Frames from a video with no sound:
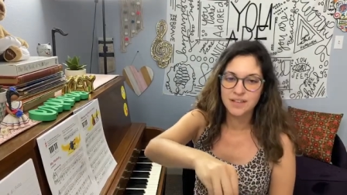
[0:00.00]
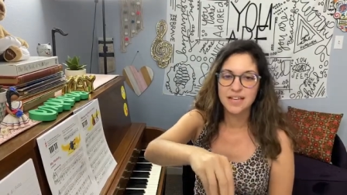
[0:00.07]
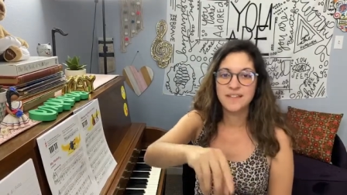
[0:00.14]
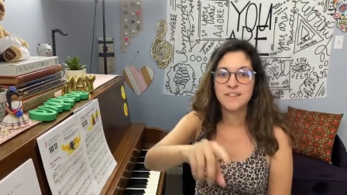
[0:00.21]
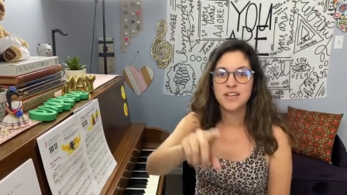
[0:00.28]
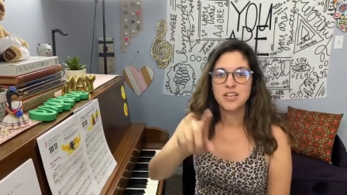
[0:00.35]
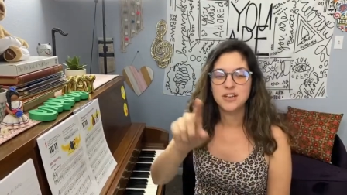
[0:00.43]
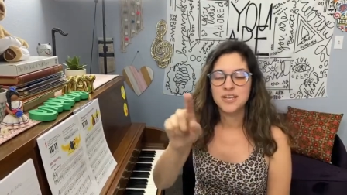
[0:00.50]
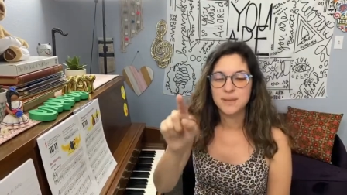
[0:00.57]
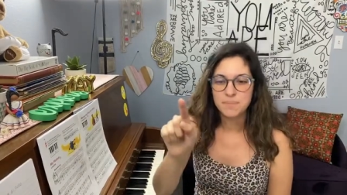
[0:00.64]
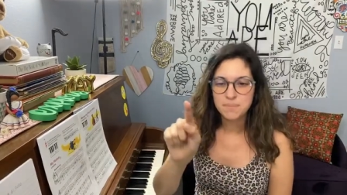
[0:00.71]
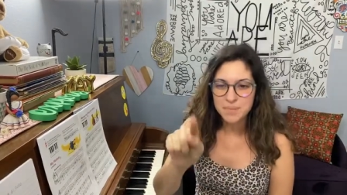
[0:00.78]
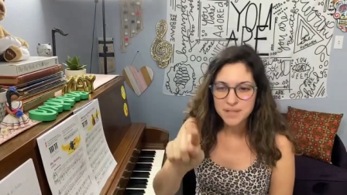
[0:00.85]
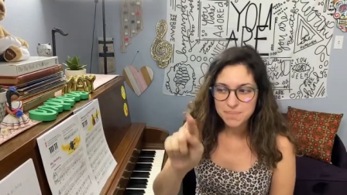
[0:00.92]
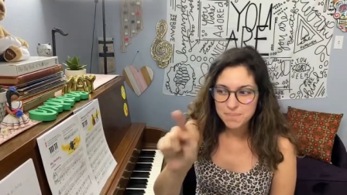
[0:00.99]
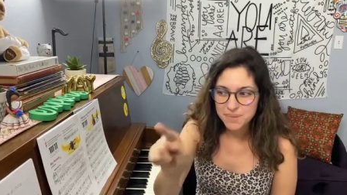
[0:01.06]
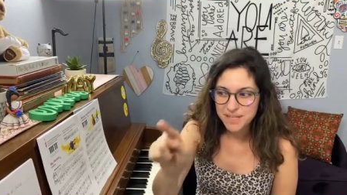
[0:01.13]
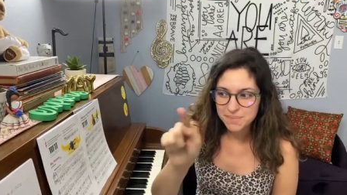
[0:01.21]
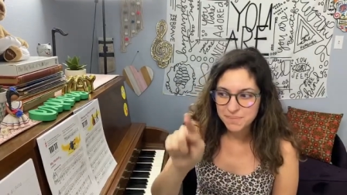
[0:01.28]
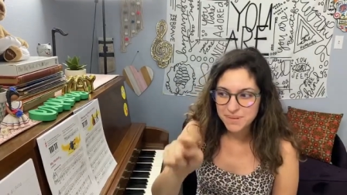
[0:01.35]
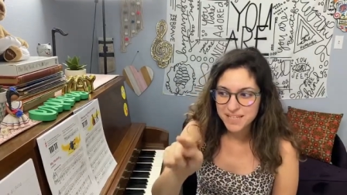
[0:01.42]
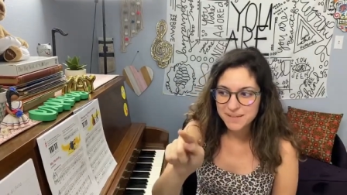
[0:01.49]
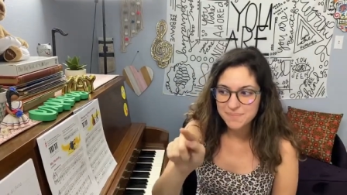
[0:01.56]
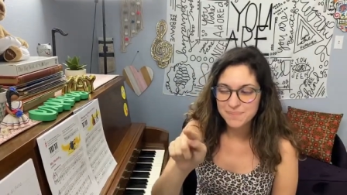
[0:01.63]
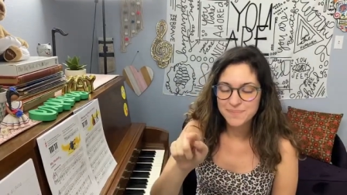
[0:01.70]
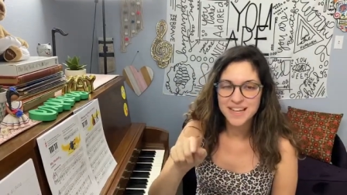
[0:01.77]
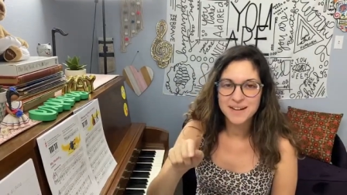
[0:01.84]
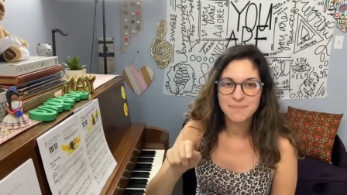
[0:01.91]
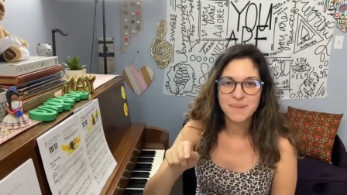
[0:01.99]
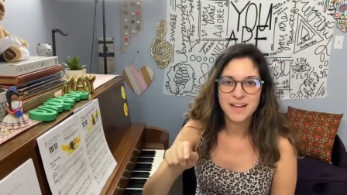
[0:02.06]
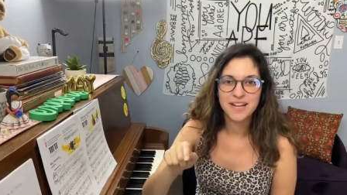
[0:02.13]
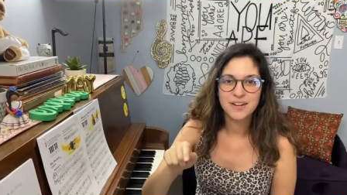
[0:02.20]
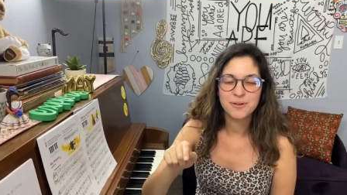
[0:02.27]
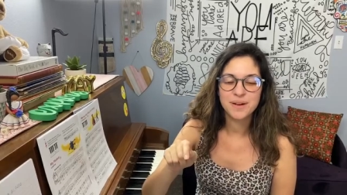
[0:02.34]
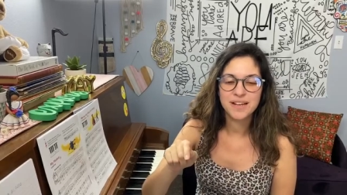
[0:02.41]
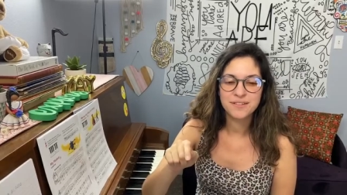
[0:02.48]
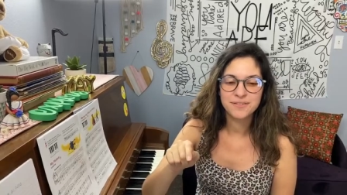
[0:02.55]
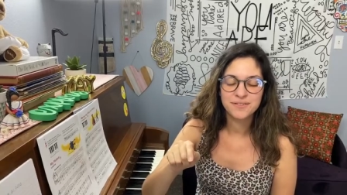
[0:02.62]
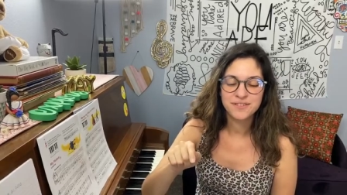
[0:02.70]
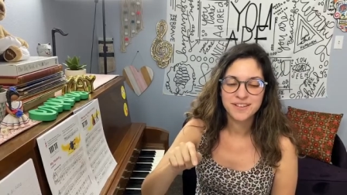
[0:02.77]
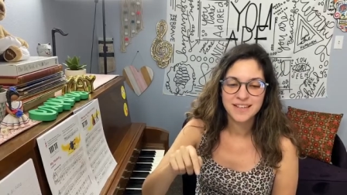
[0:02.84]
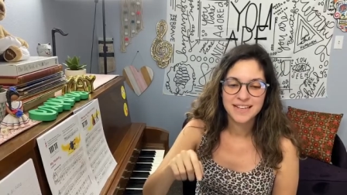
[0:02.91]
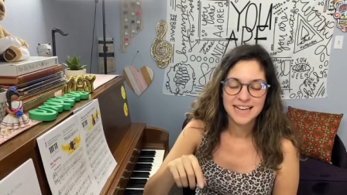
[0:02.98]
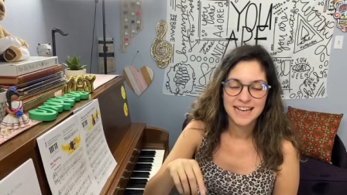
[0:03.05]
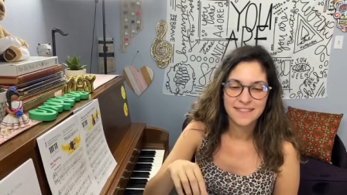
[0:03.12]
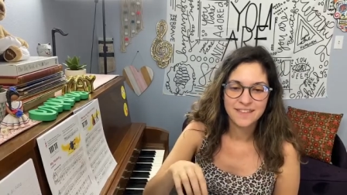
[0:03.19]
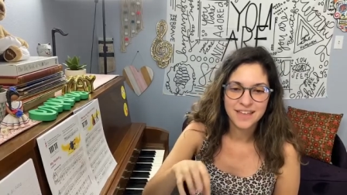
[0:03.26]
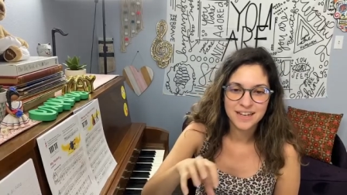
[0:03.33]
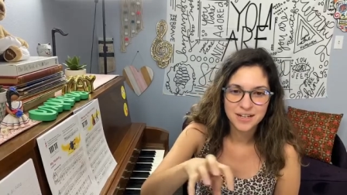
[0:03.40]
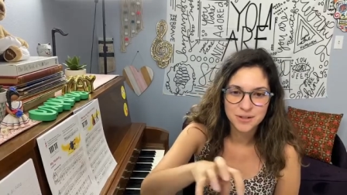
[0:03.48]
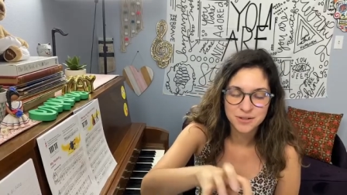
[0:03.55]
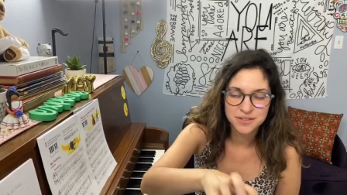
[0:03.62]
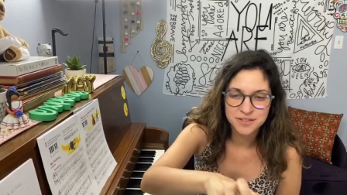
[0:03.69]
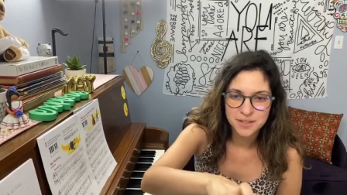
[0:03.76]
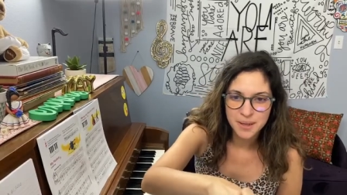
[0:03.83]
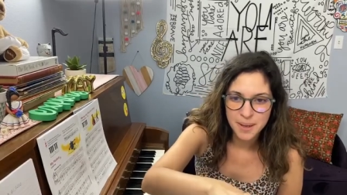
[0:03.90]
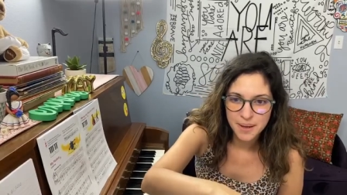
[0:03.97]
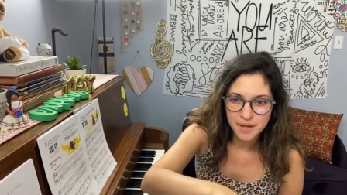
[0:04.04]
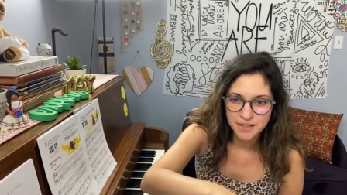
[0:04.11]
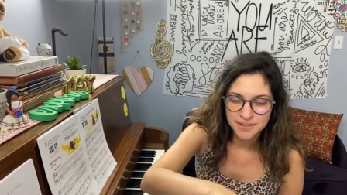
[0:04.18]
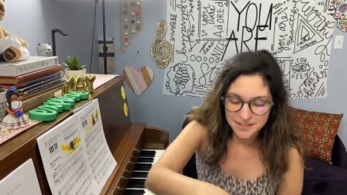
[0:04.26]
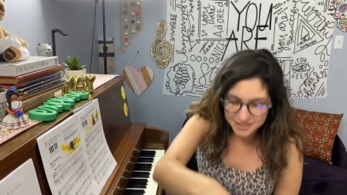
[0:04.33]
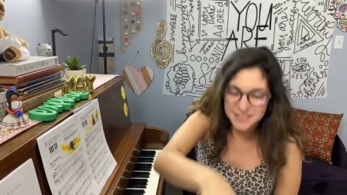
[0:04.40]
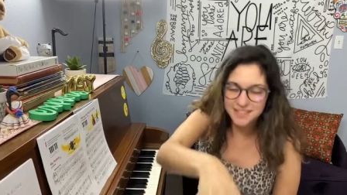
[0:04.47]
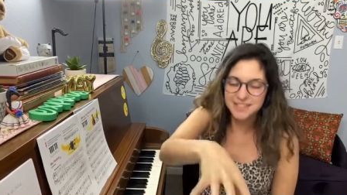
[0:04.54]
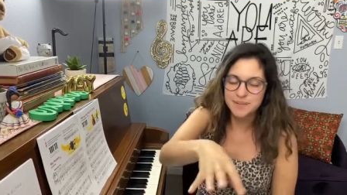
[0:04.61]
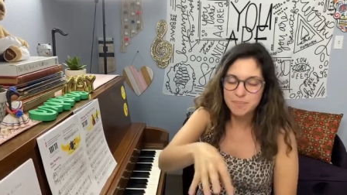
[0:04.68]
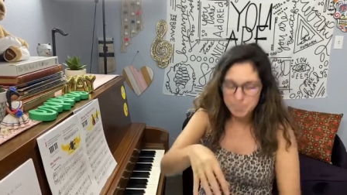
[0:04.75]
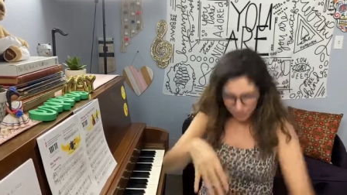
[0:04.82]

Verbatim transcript: And then you hit beep, beep, beep, that microwave, and then it goes zzz,